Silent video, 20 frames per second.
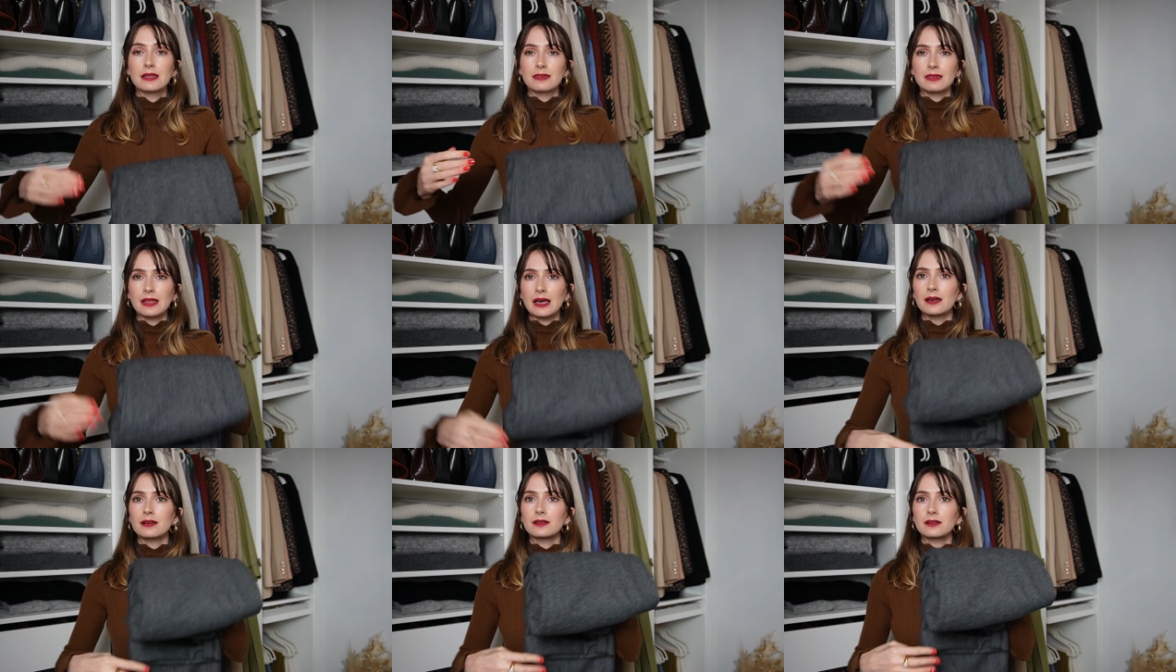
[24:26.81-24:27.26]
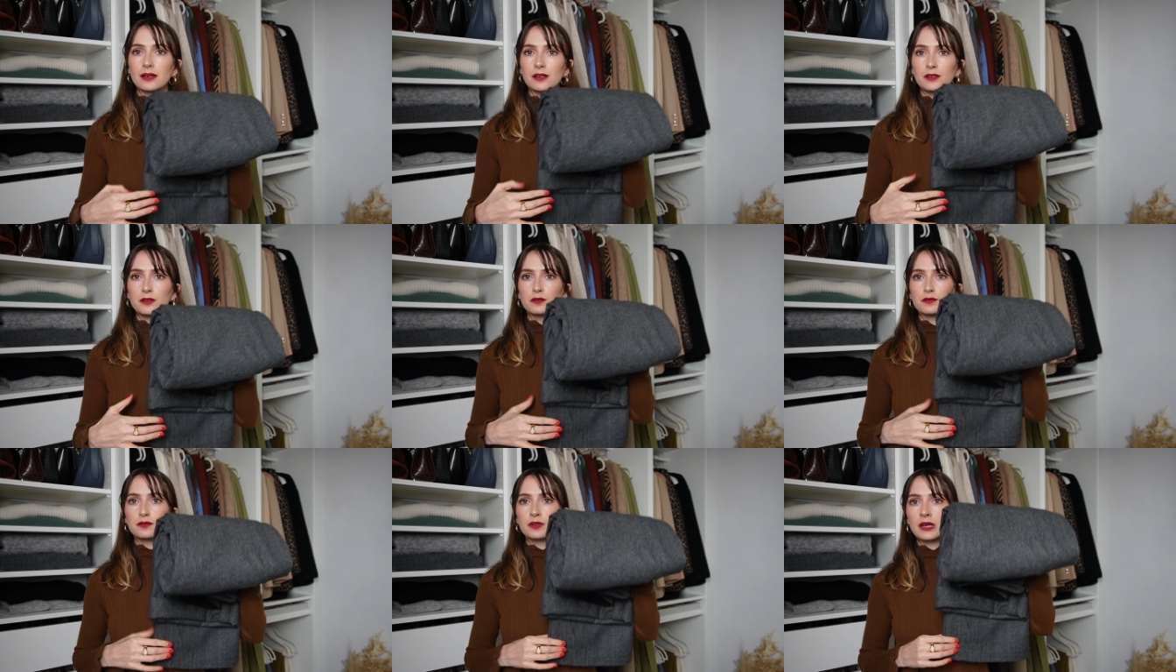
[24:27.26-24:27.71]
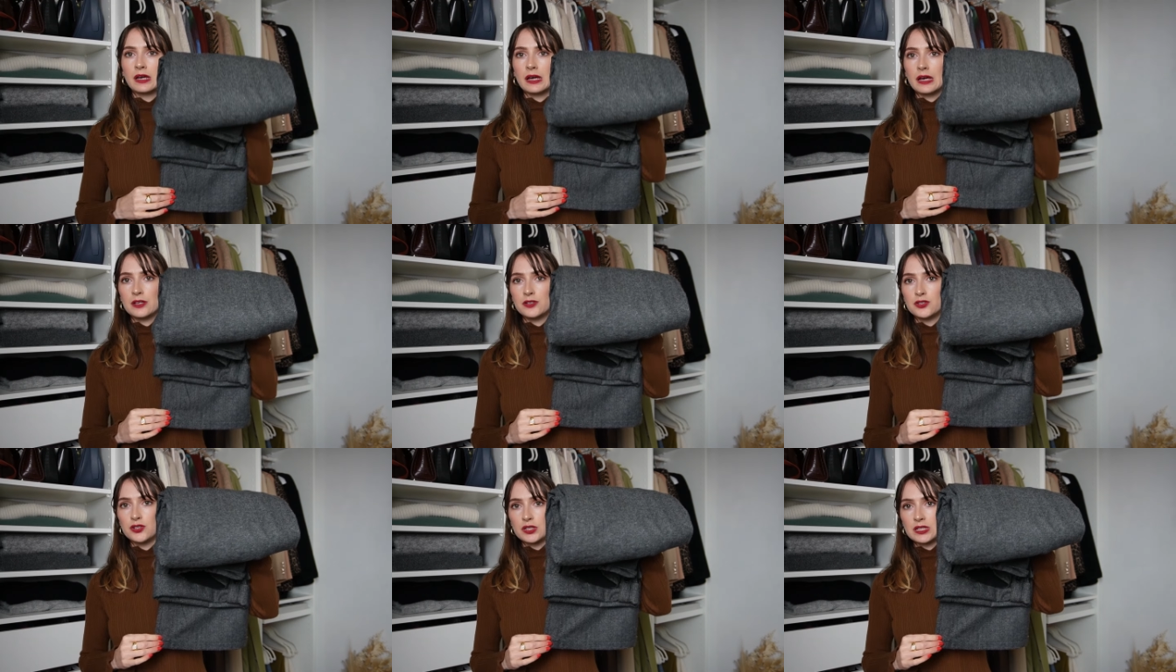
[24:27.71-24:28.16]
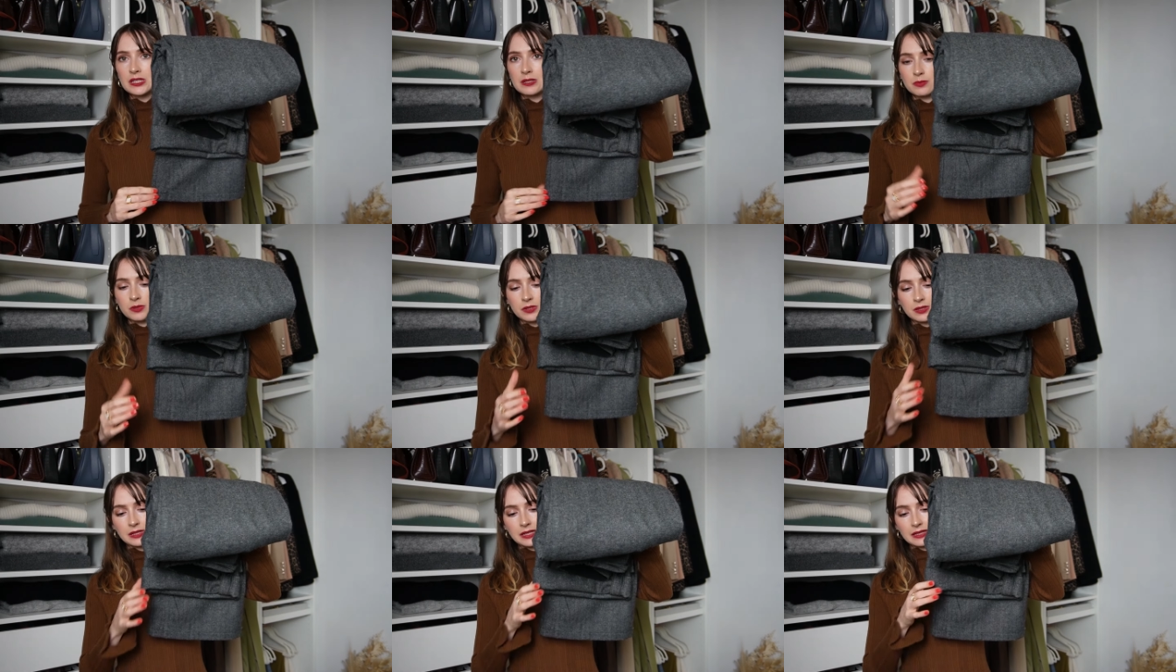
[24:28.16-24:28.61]
that kind of
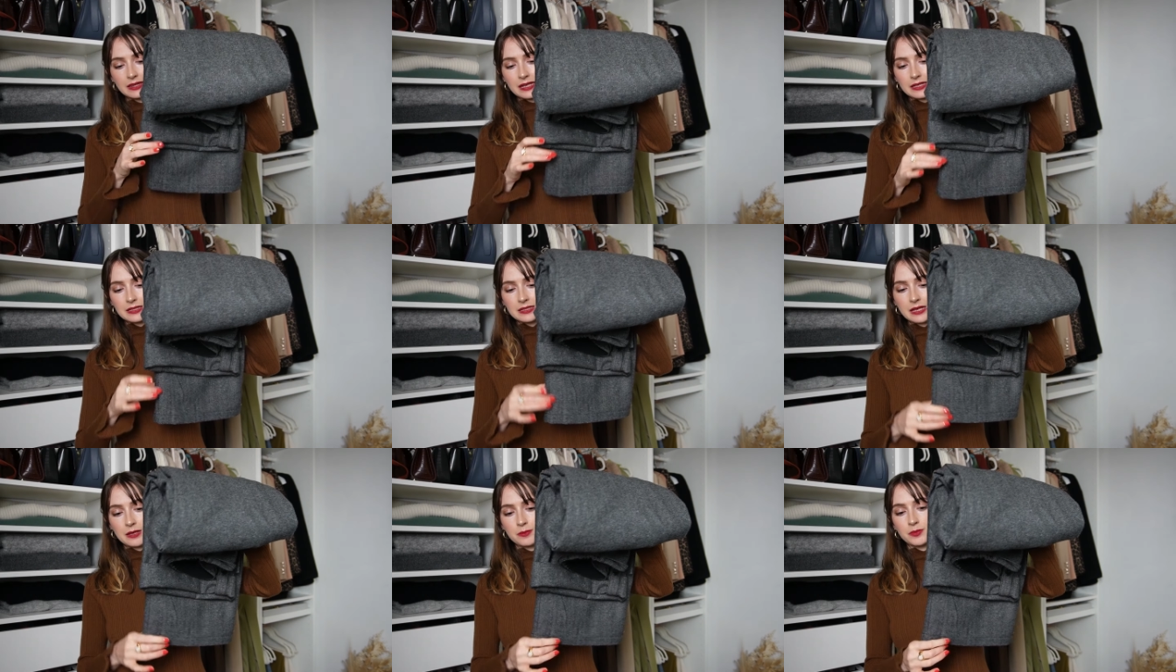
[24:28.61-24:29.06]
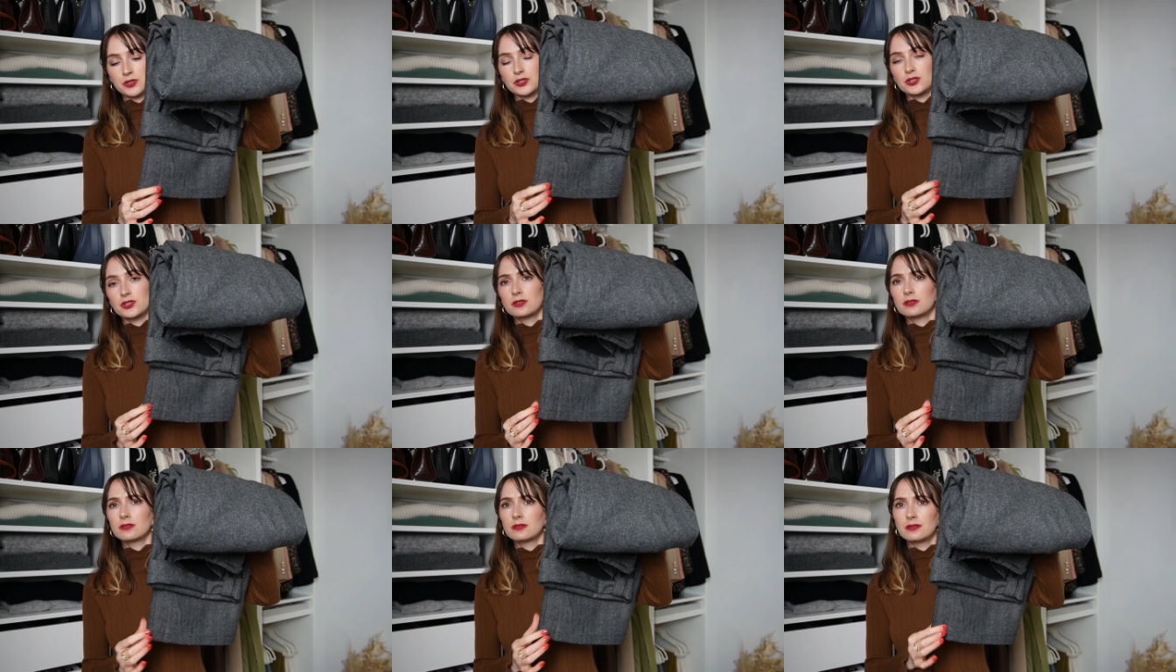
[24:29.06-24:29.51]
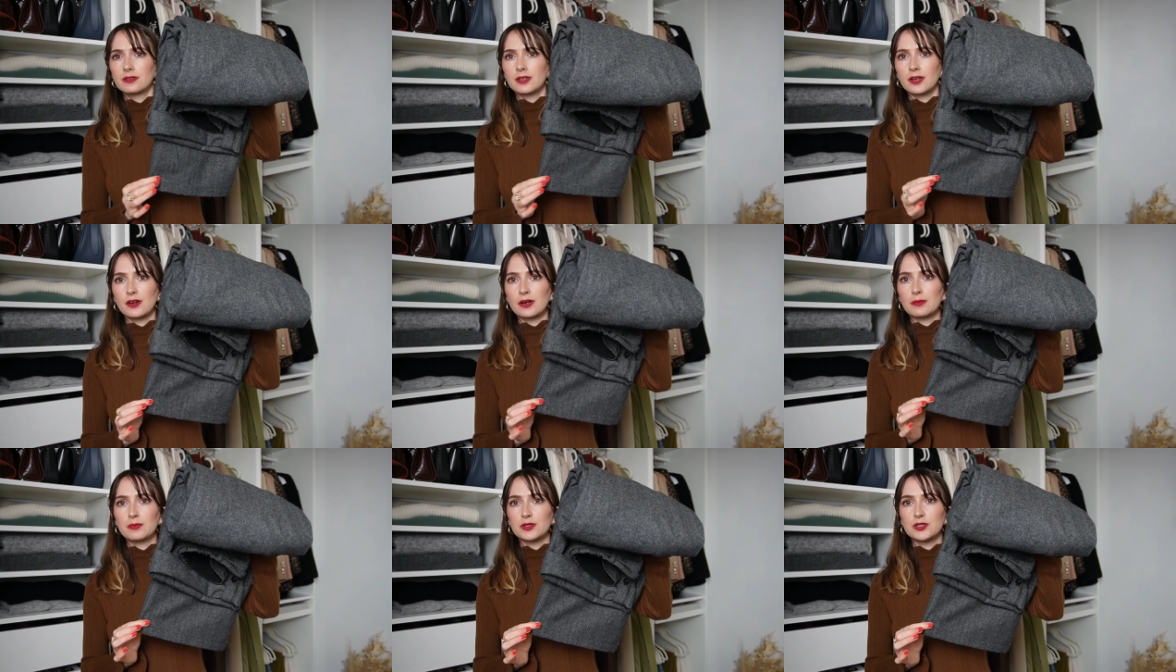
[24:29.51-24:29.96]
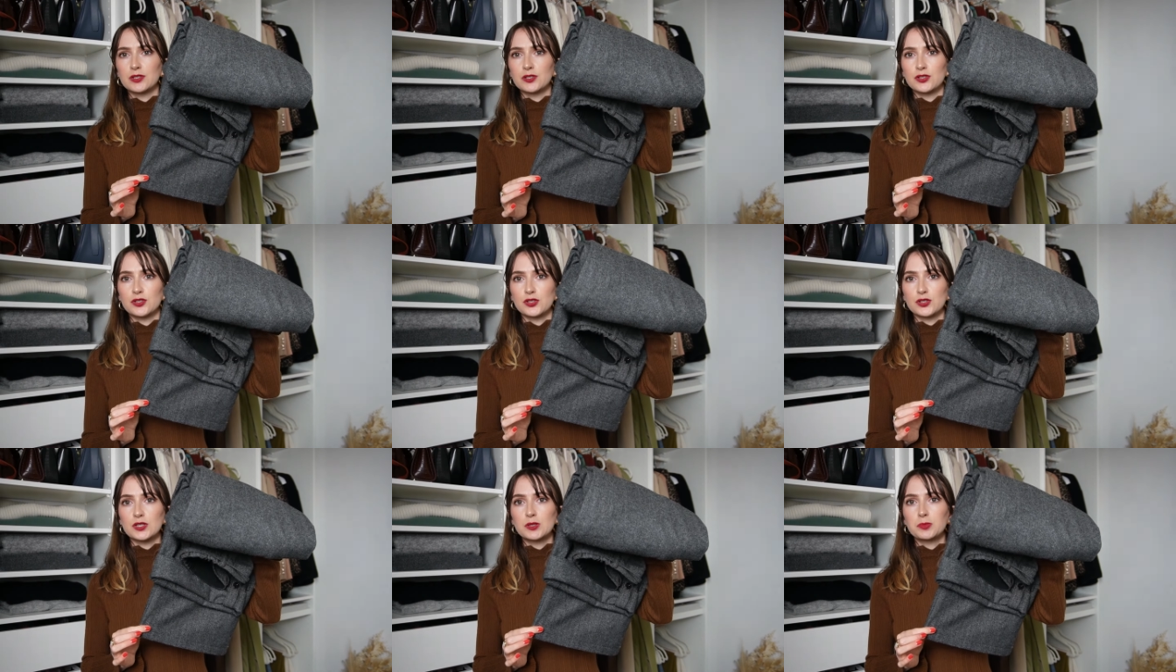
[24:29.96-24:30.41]
adjustable, like that's how much they're able to
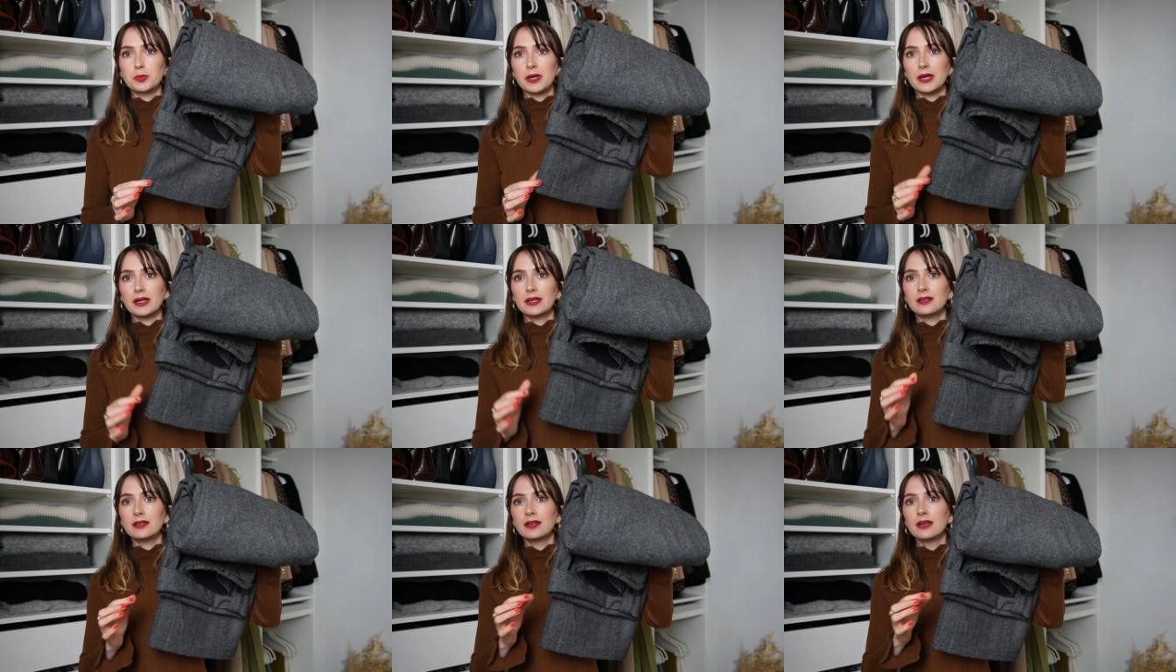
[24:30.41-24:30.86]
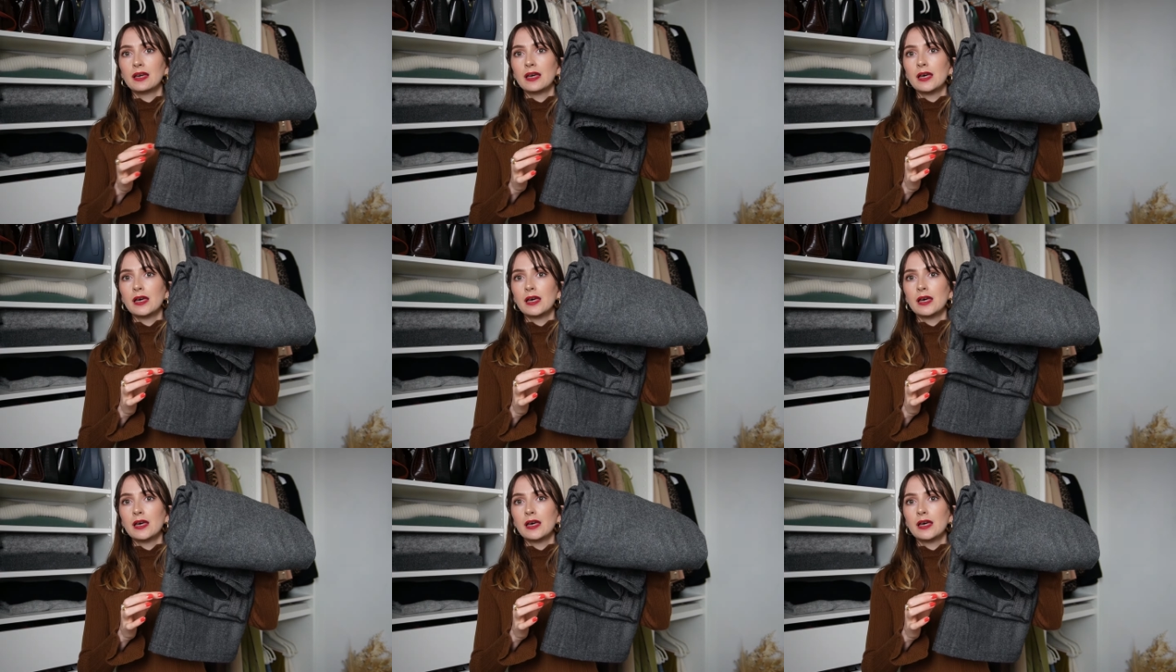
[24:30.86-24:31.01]
adjust by.